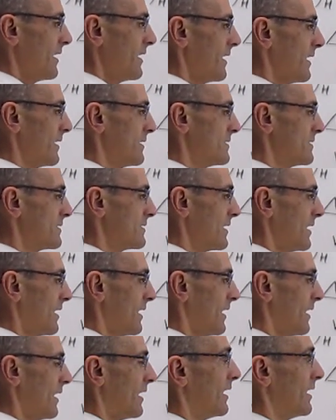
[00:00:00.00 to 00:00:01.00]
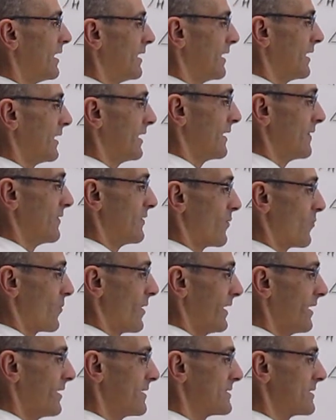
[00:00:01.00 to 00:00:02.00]
and uh, in the
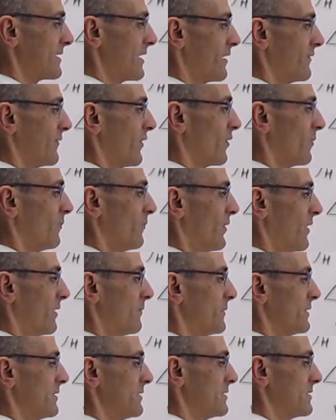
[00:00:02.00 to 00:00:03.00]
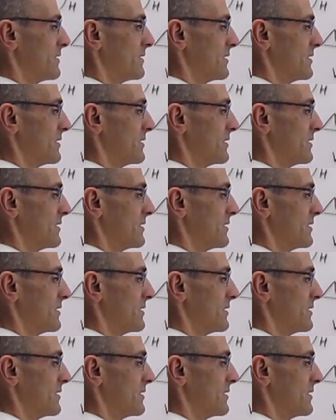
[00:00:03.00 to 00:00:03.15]
right-hand side of the compartment,